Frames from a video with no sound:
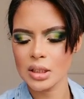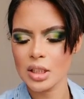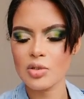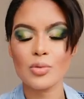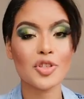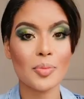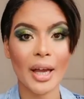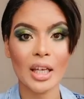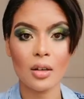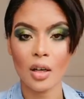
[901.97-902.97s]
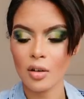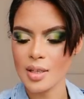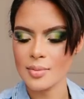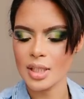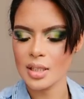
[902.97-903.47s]
It's also by Inglot
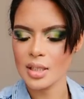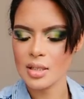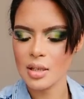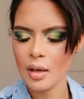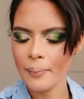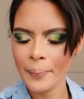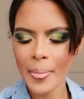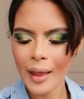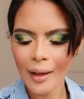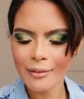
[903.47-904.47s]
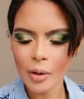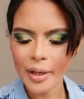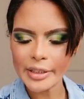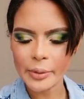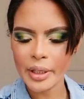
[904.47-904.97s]
Cosmetics, no
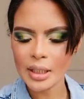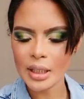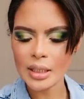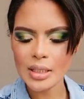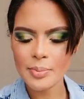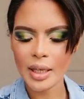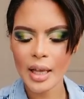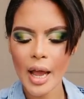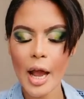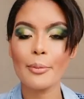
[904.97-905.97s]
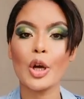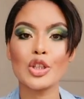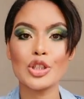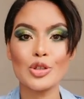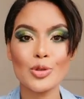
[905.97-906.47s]
idea what it is, but I'm going
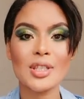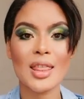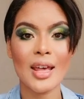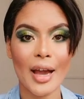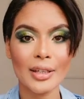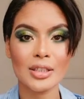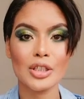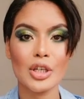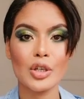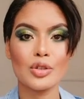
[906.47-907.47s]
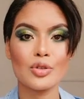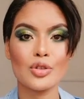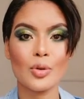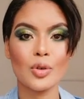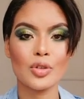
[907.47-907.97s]
to use that to
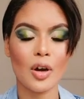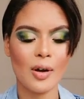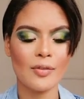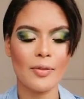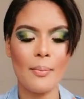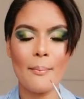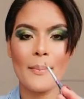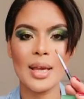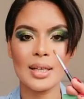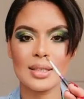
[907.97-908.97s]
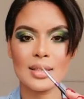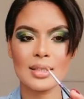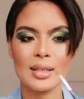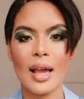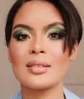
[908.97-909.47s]
sort of
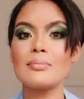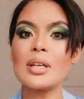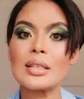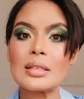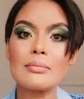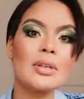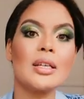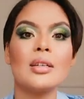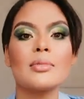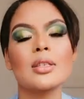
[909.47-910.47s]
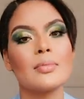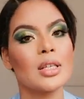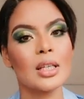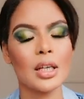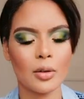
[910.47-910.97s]
mix as a mixing medium. It's a
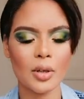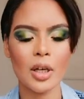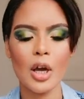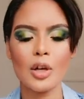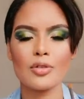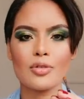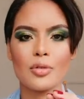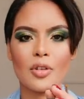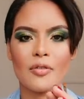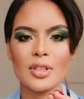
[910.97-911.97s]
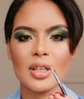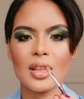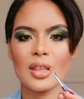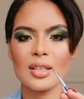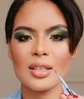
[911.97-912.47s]
mixing liquid to sort of
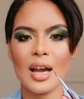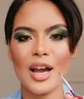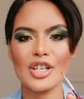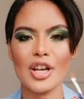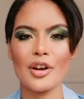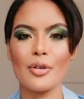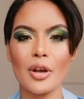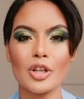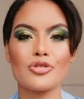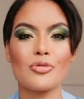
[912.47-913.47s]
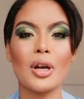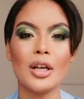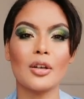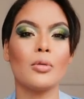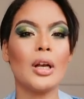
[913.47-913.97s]
turn this eyeshadow into a
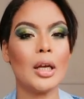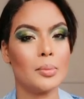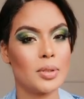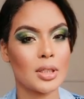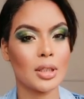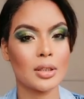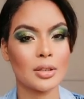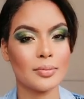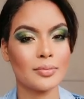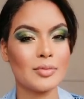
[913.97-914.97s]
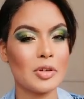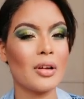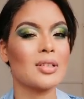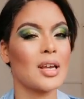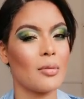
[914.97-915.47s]
liquid lipstick. Do you
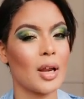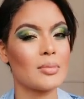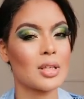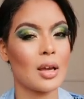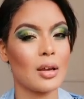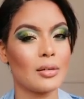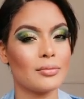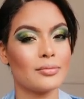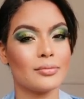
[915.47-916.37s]
understand what I'm saying?